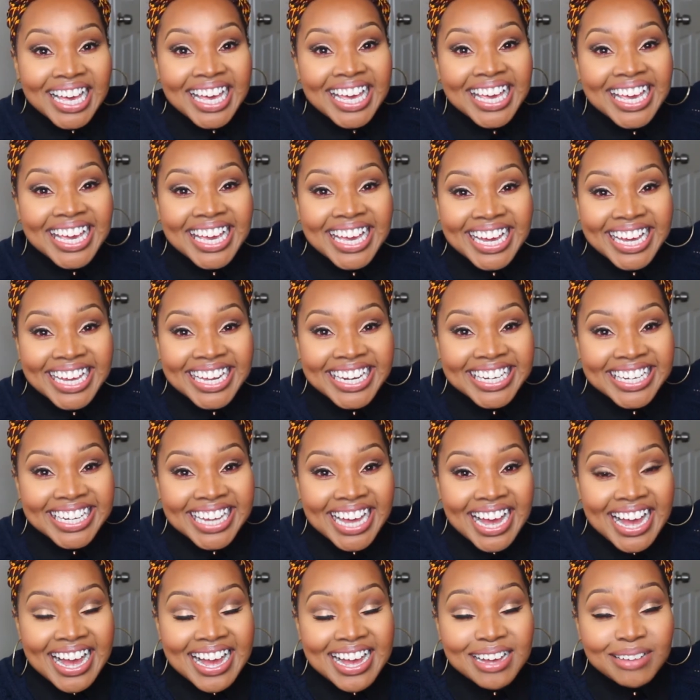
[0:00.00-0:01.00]

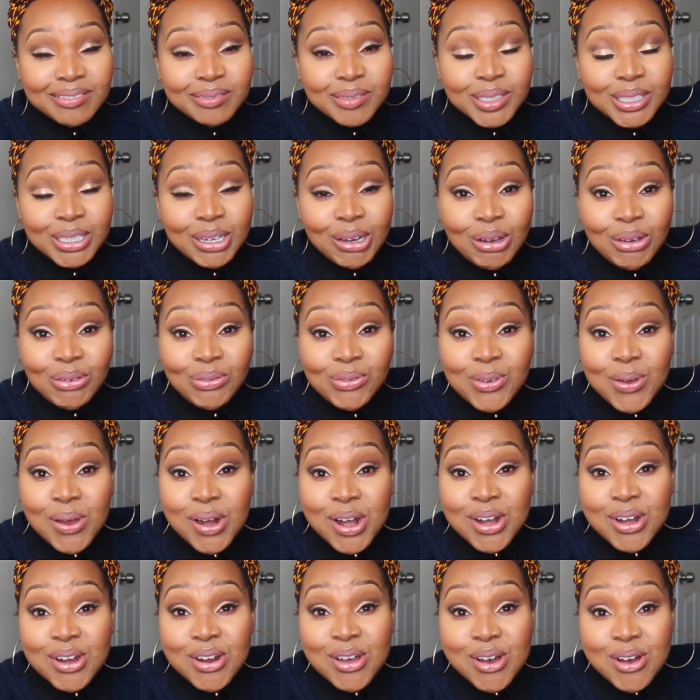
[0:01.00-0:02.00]
and so if you
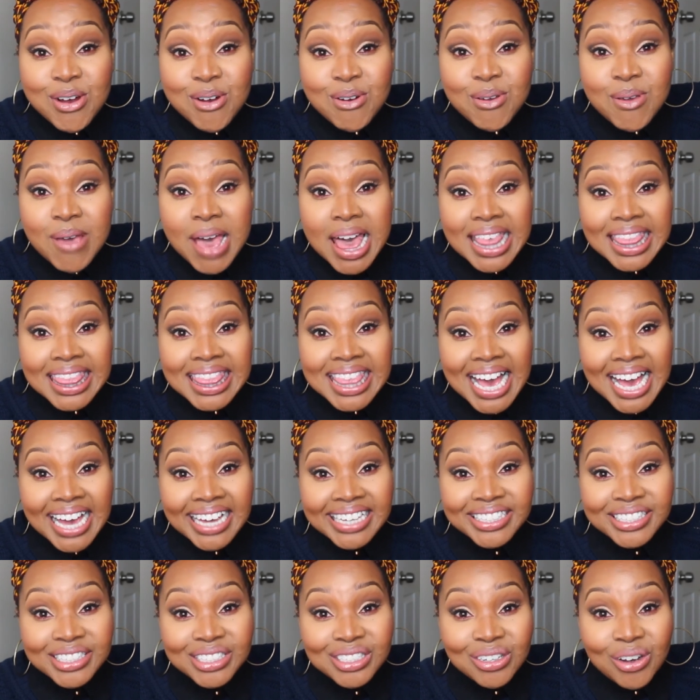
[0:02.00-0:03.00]
want to know
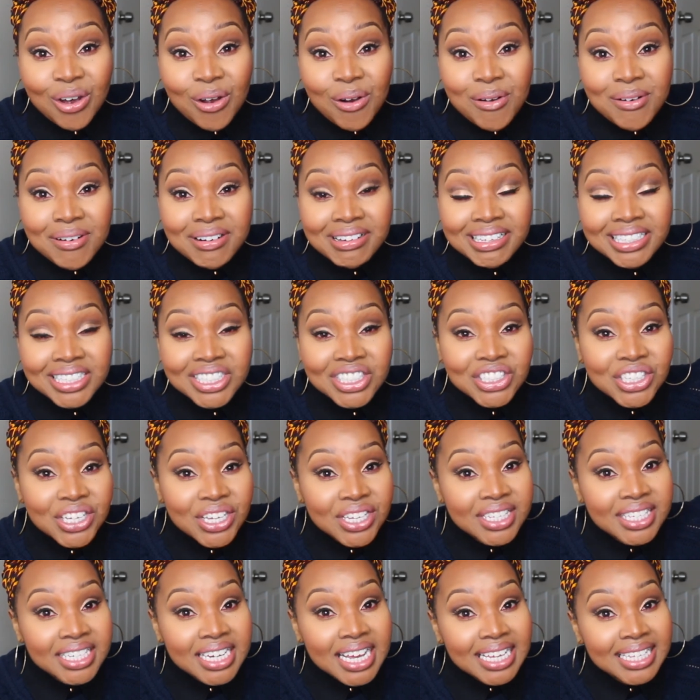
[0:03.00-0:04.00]
that story,
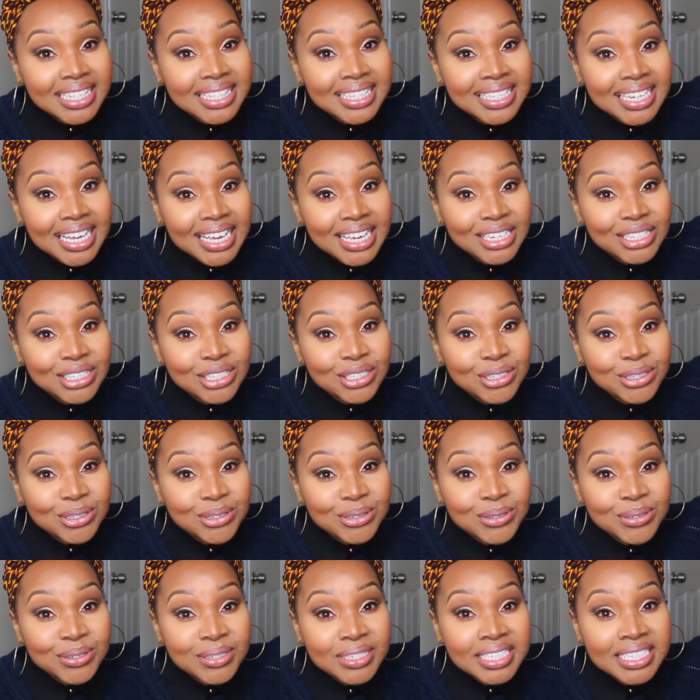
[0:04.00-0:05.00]
just stay
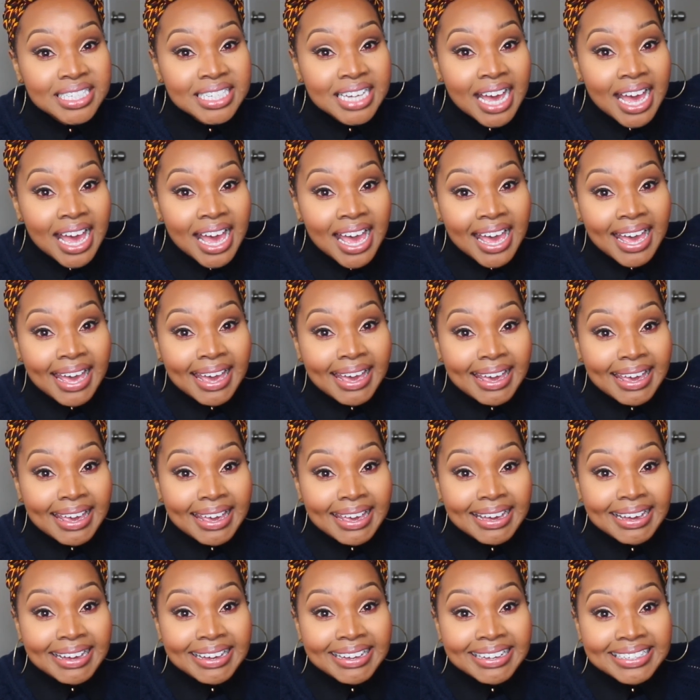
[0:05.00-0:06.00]
tuned
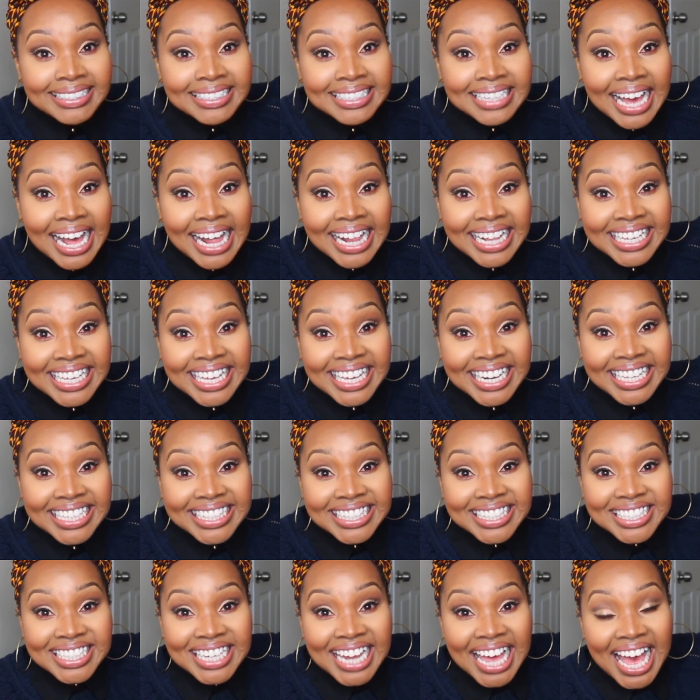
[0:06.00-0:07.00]
and I'll get
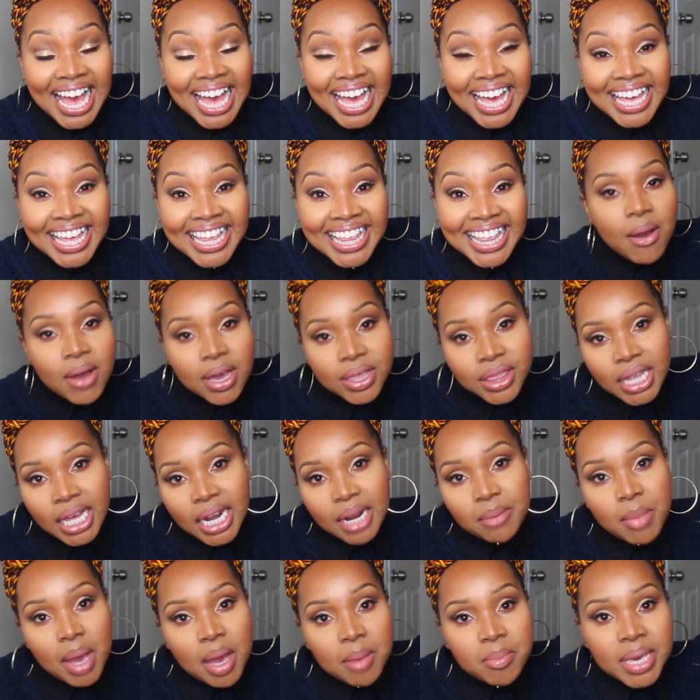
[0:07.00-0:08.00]
into that. How I
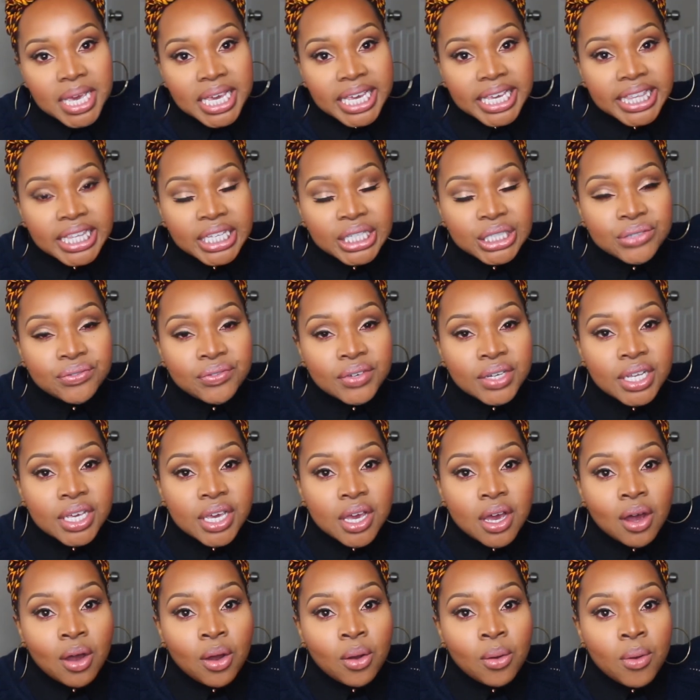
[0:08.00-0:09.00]
thought about making this
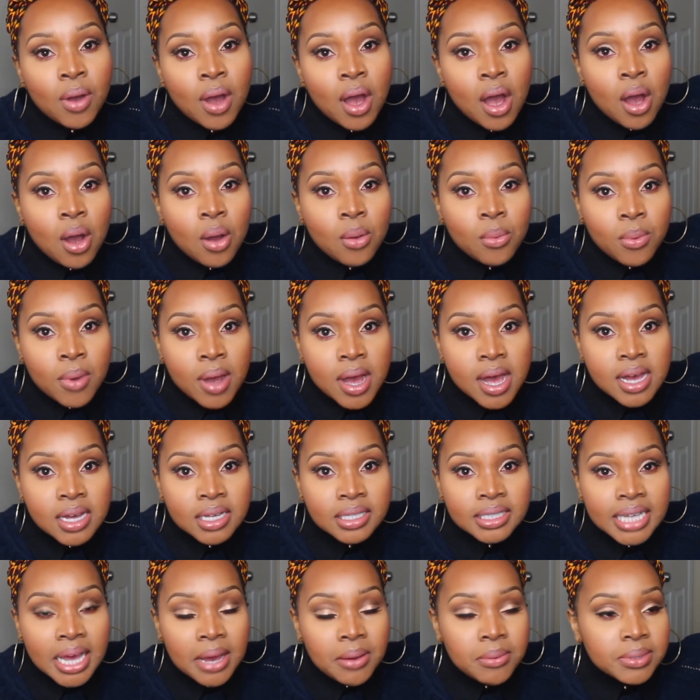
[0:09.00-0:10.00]
video
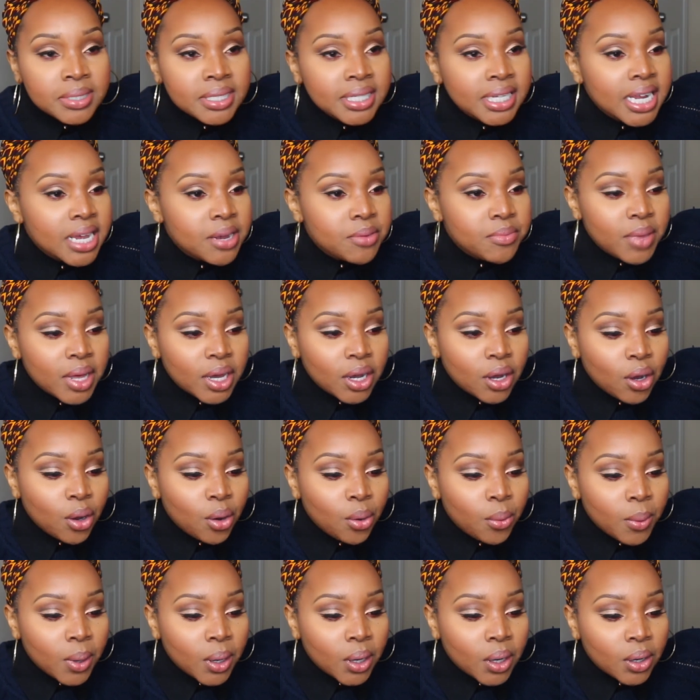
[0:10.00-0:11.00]
was I was sitting with a
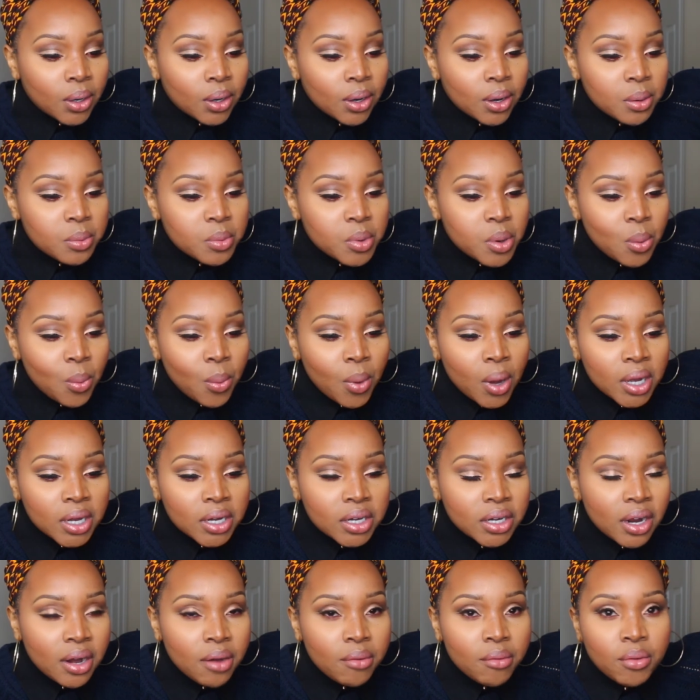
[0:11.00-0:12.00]
coworker and we were
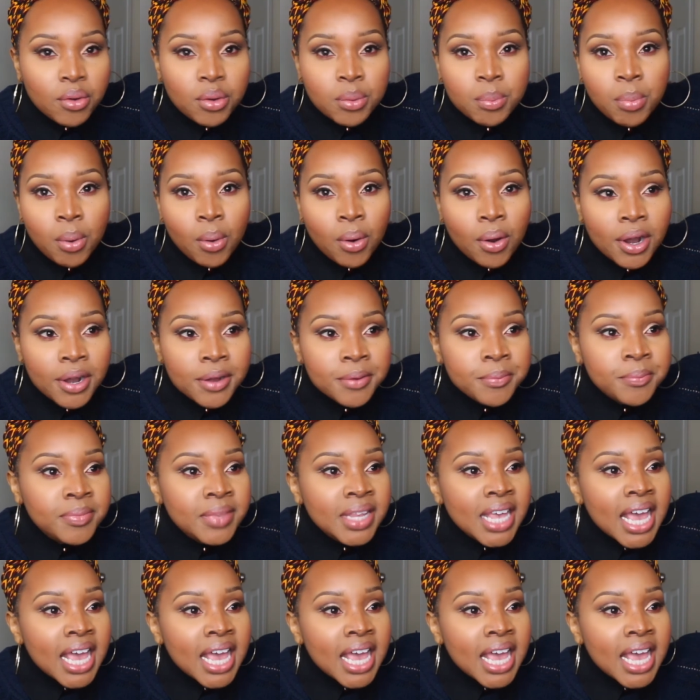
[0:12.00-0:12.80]
working on a report,